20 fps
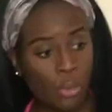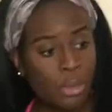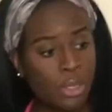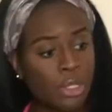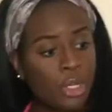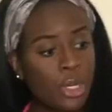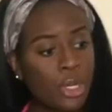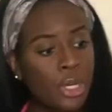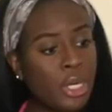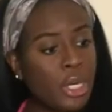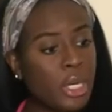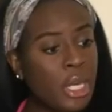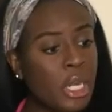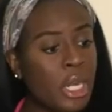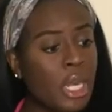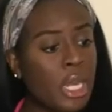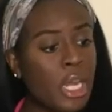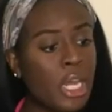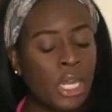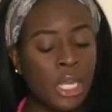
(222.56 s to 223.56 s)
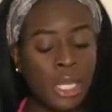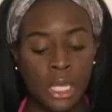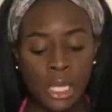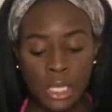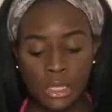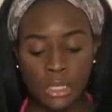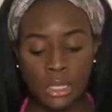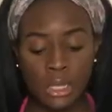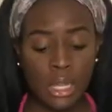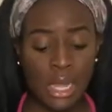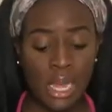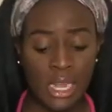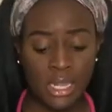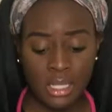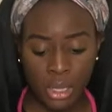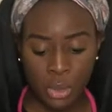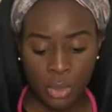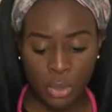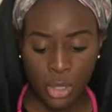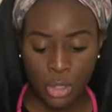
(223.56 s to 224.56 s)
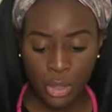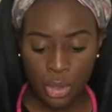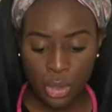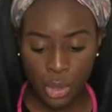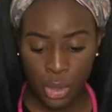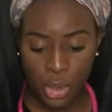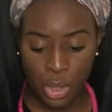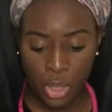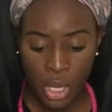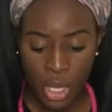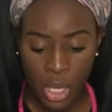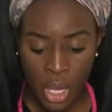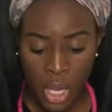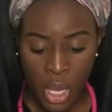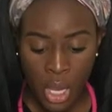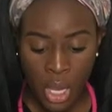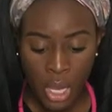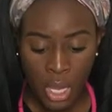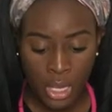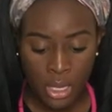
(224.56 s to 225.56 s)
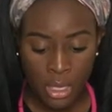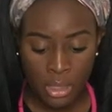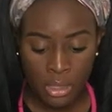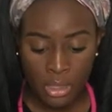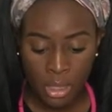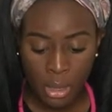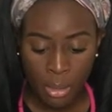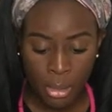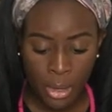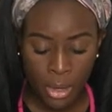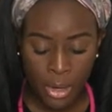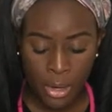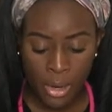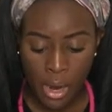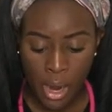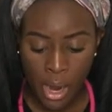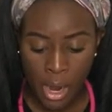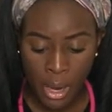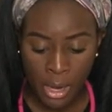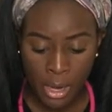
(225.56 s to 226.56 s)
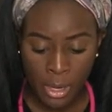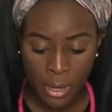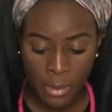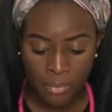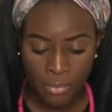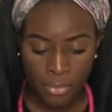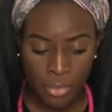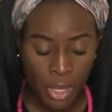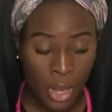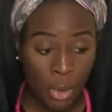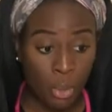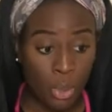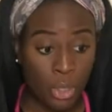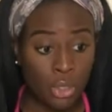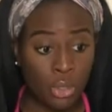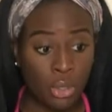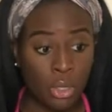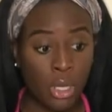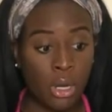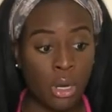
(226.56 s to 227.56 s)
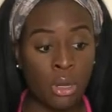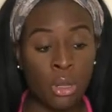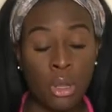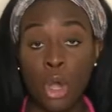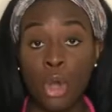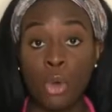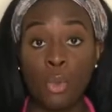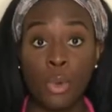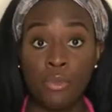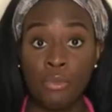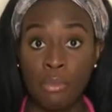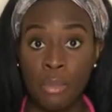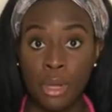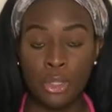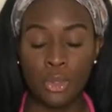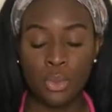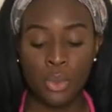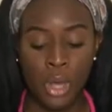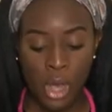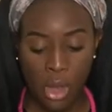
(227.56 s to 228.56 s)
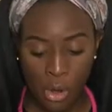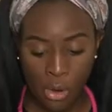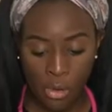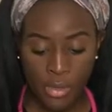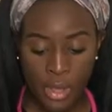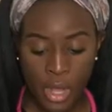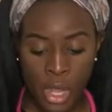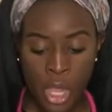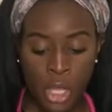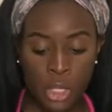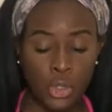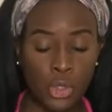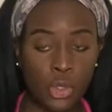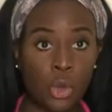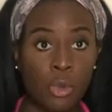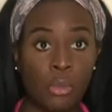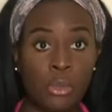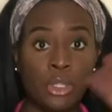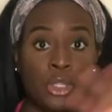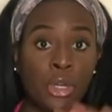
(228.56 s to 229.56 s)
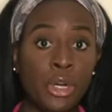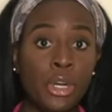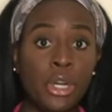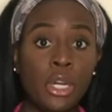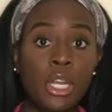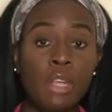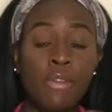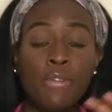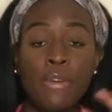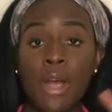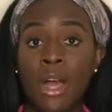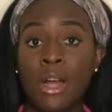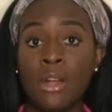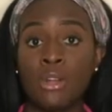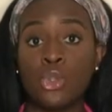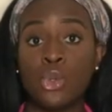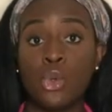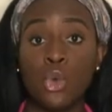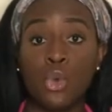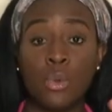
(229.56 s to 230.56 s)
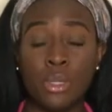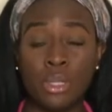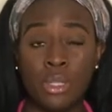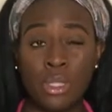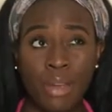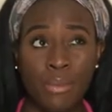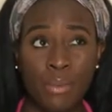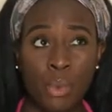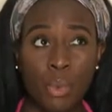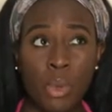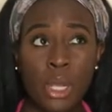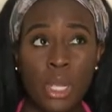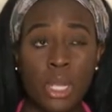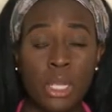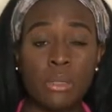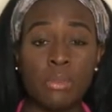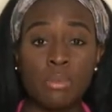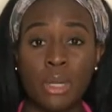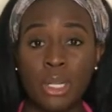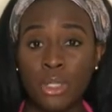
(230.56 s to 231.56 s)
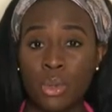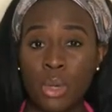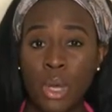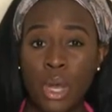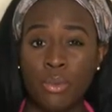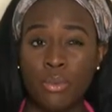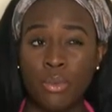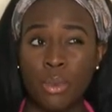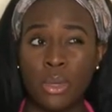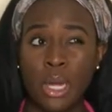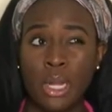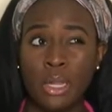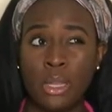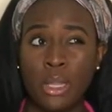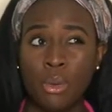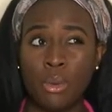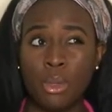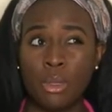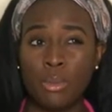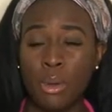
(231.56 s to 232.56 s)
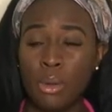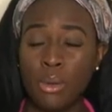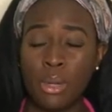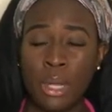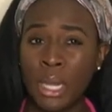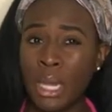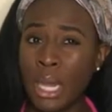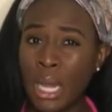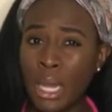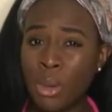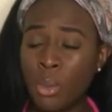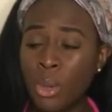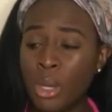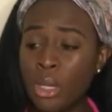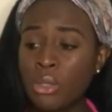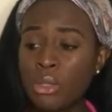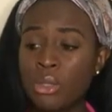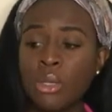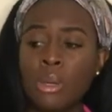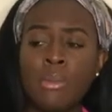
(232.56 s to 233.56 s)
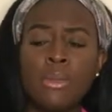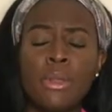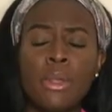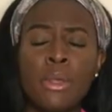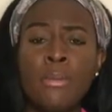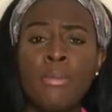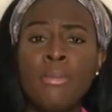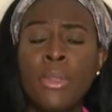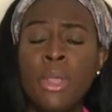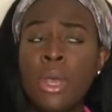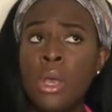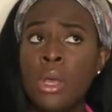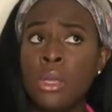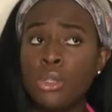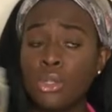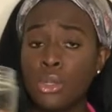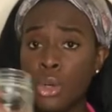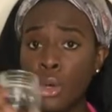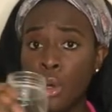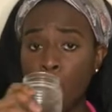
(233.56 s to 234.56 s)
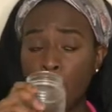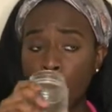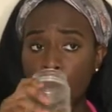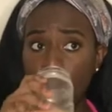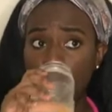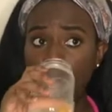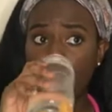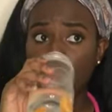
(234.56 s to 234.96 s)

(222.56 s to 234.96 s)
maternity is a class that we took in the summer, and we took it along with mental health. So maternity for our school was 7 weeks. Mental health, I think, was about like 8 weeks or something. So